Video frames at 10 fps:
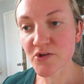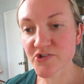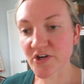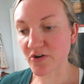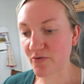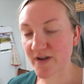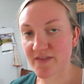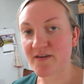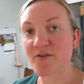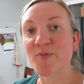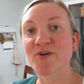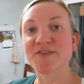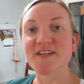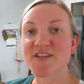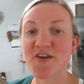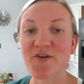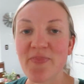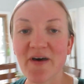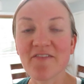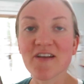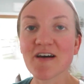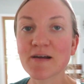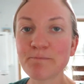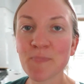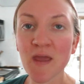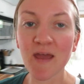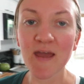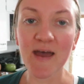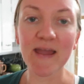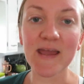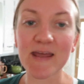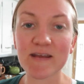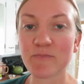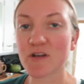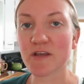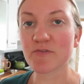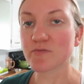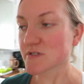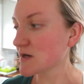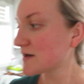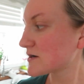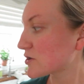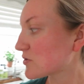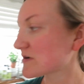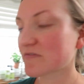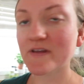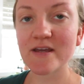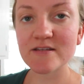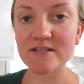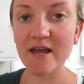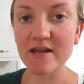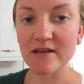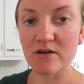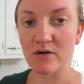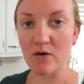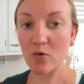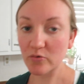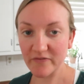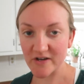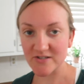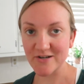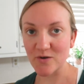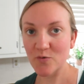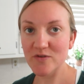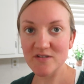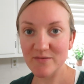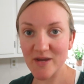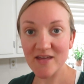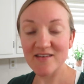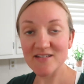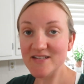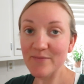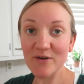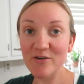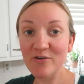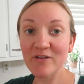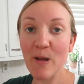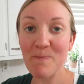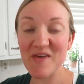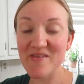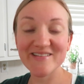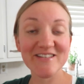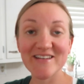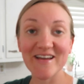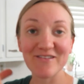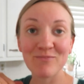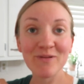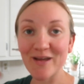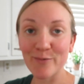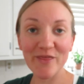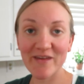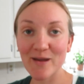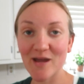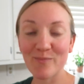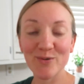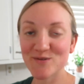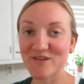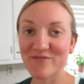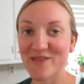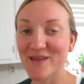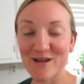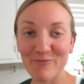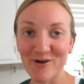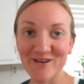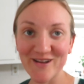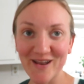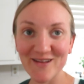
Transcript: so I thought it'd be a good day to turn the oven on. And I'm gonna use cornflakes and old-fashioned oats to make this type of granola, and then just kind of play with it and put stuff in that I want in